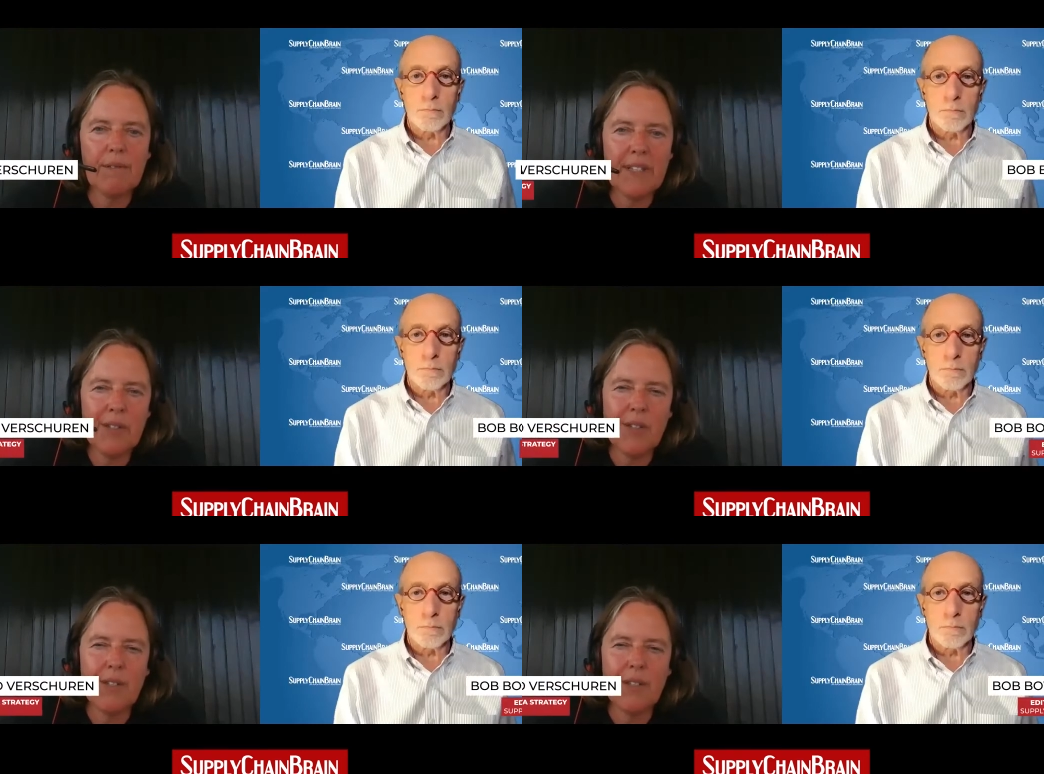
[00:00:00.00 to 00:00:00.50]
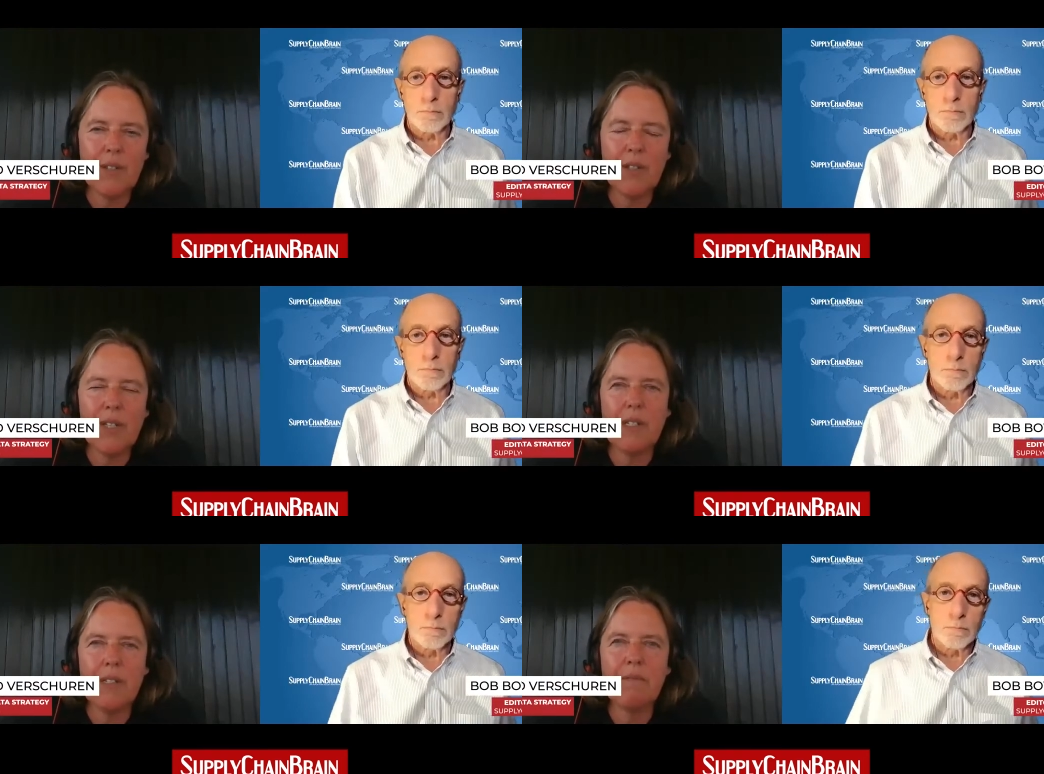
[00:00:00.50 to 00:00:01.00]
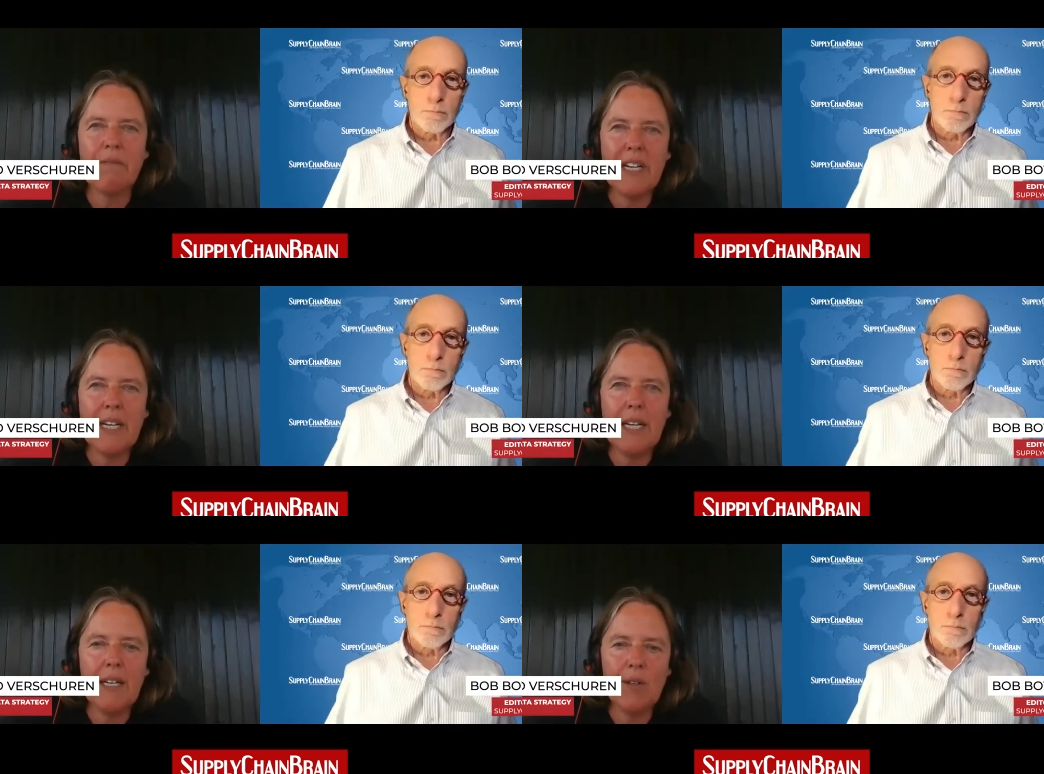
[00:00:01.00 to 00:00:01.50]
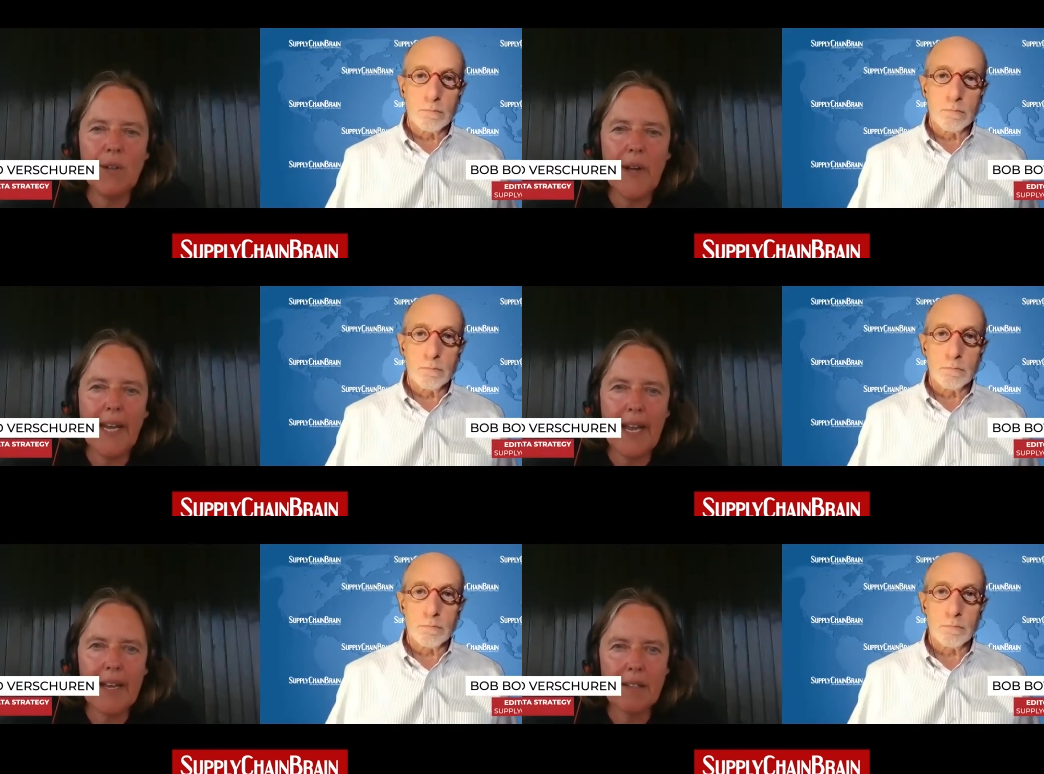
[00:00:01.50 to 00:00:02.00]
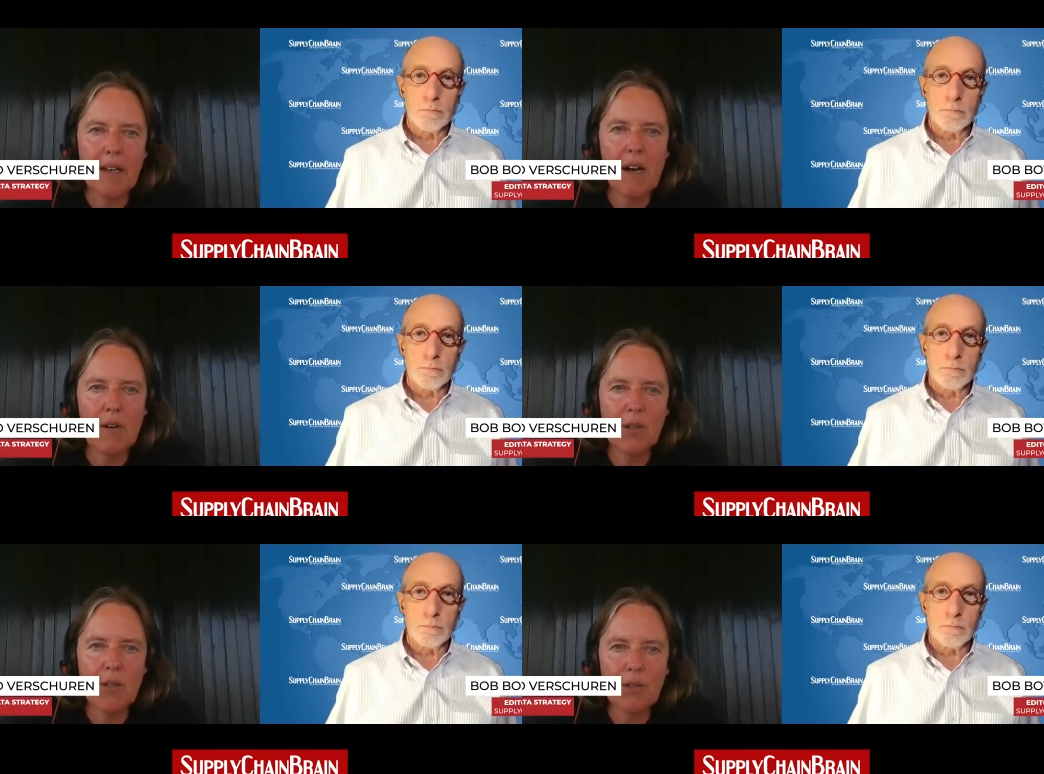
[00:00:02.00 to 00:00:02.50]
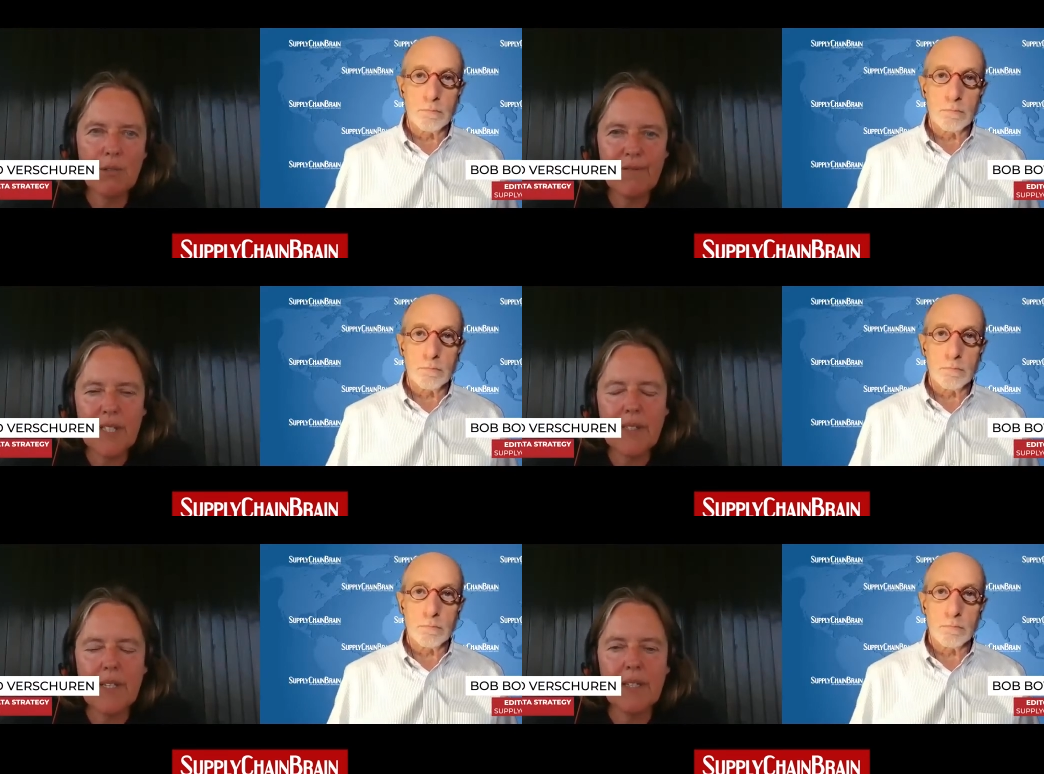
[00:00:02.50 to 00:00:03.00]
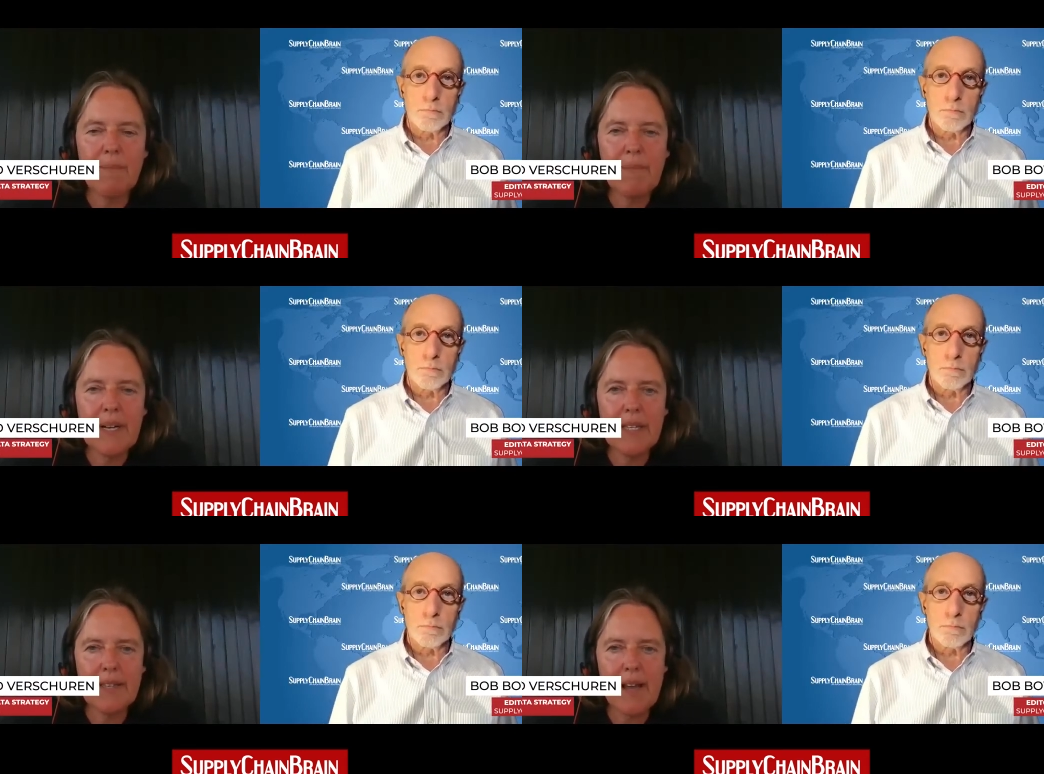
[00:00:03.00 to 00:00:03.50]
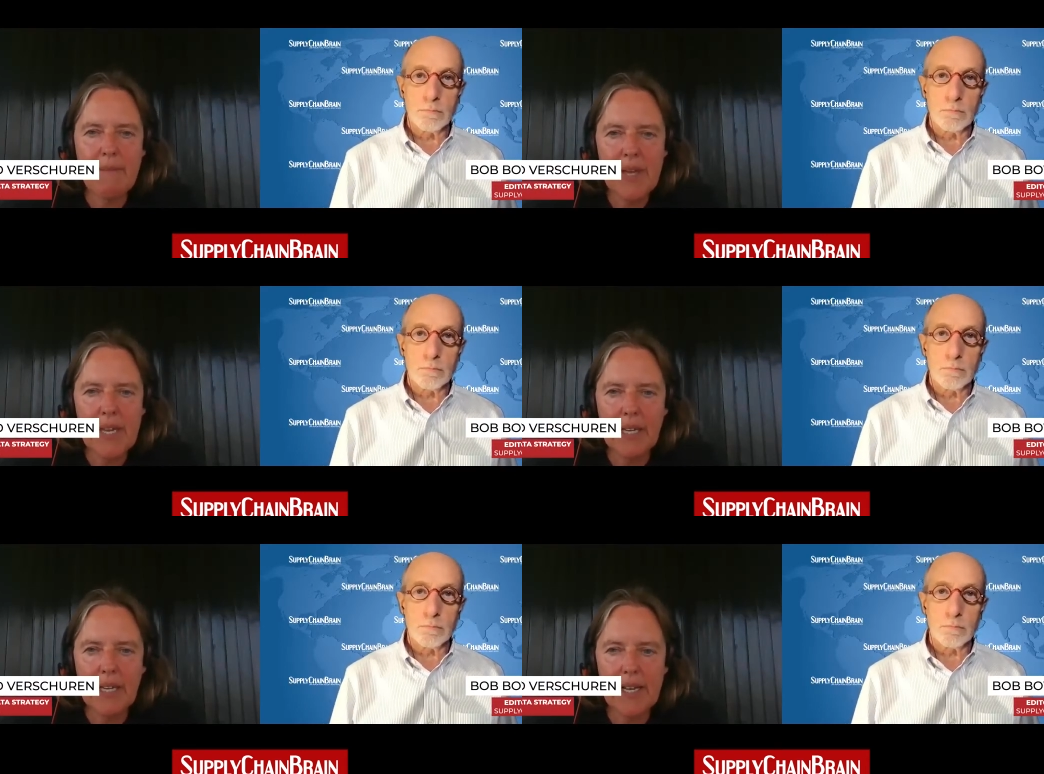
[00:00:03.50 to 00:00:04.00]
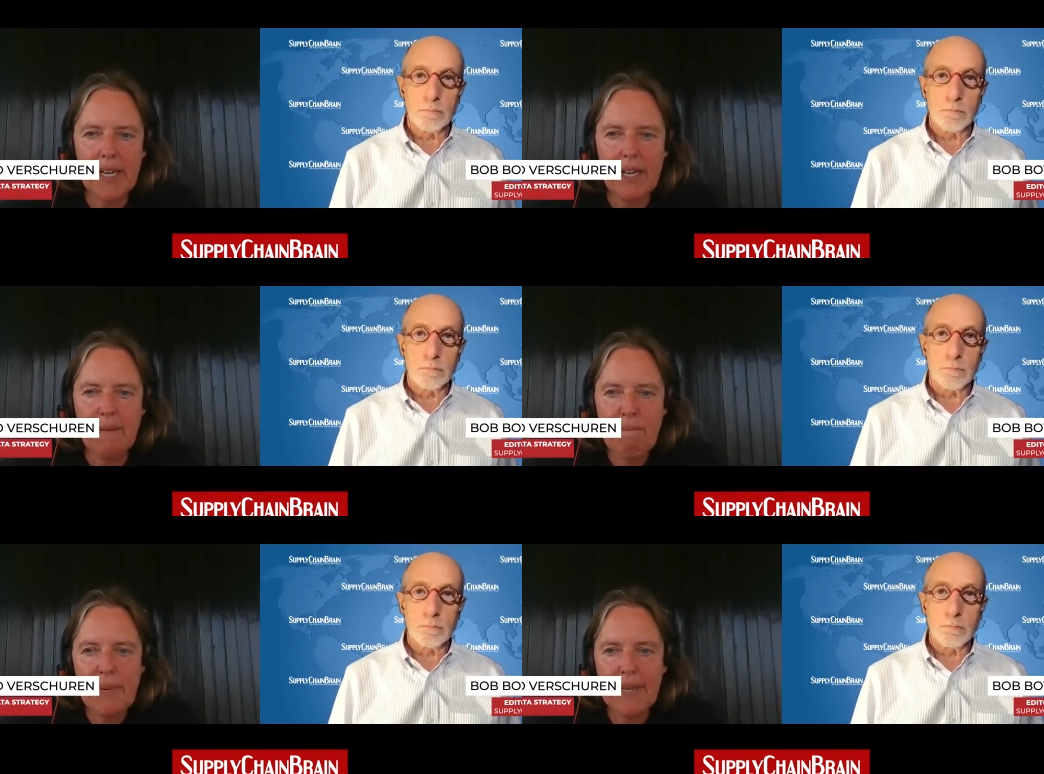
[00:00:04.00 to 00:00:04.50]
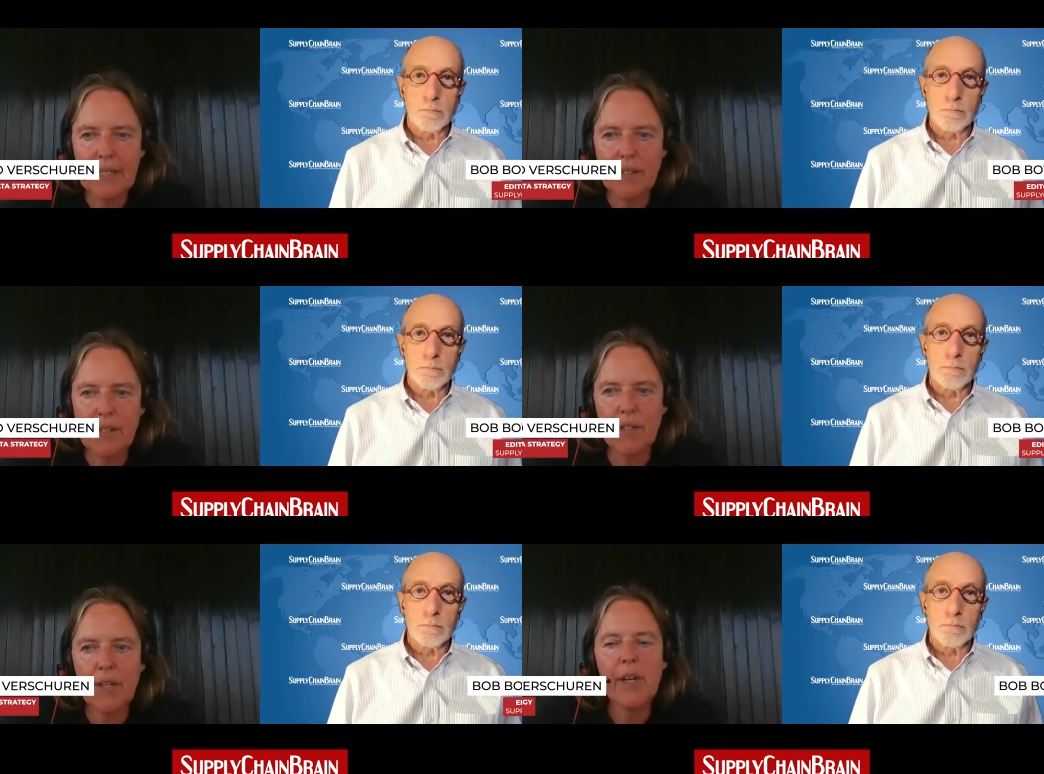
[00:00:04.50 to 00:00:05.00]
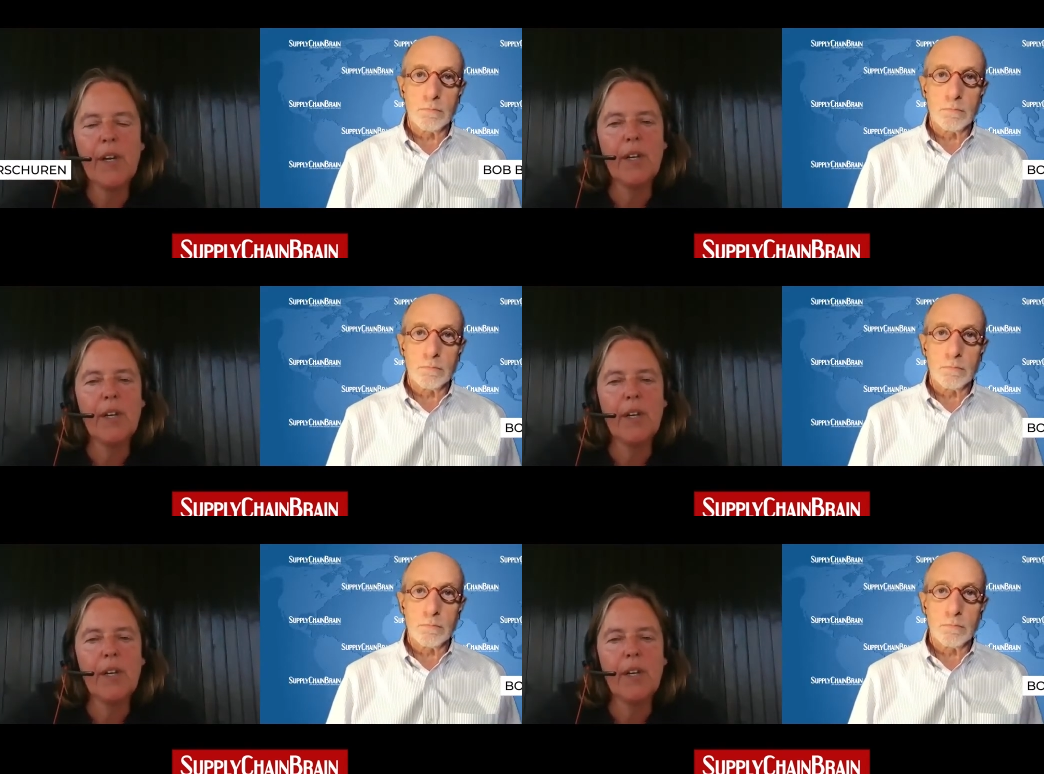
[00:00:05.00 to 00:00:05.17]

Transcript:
Speaker 1: research is really looking at how COVID and the pandemic had impacted